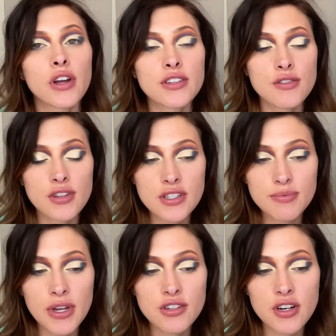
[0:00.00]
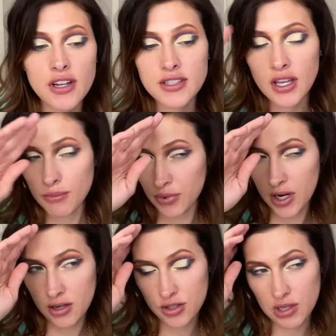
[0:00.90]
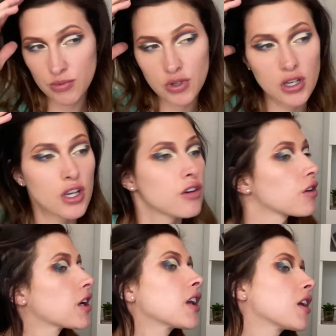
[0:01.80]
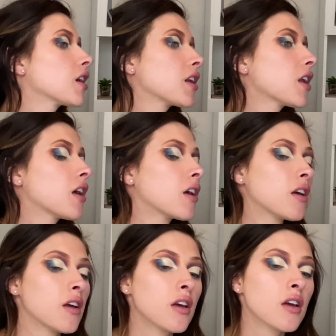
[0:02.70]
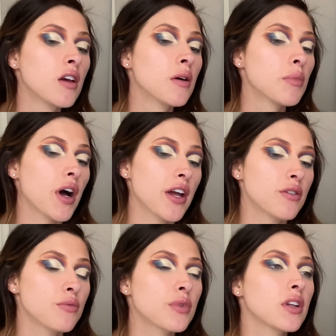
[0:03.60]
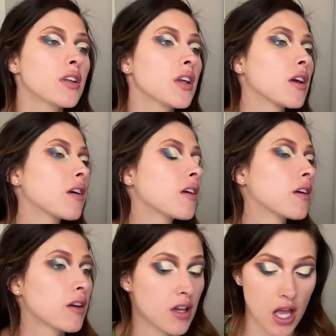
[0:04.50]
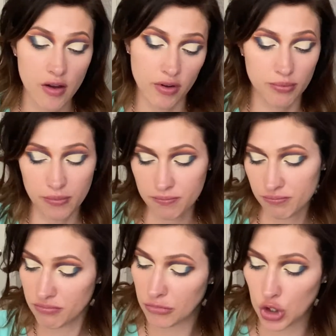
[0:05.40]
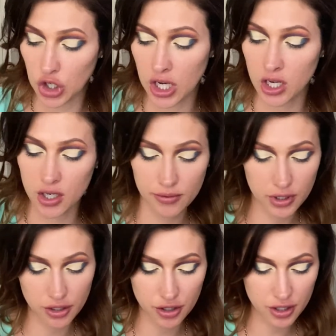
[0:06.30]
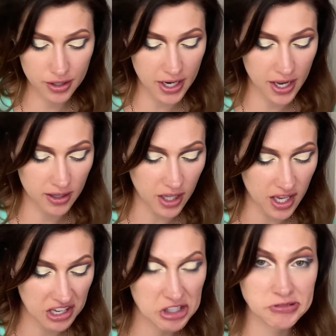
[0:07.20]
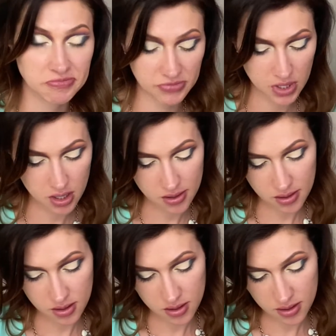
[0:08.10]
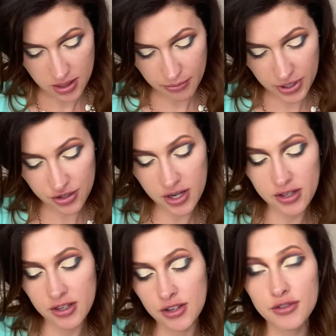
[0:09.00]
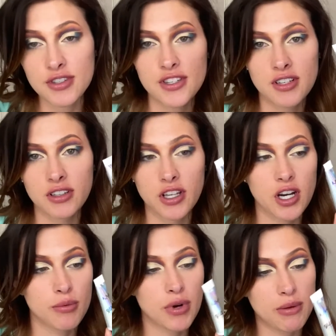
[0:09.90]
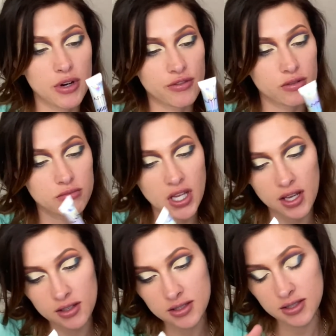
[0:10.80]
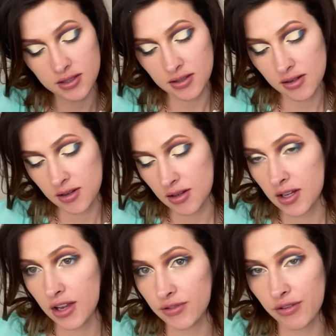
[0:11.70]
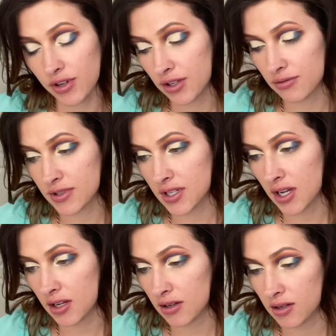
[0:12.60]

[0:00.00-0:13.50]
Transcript: so this picture has like a bright shimmery green. I don't really have a green glitter that I like. I'm gonna try to use this glitter primer from NYX. I've never used it.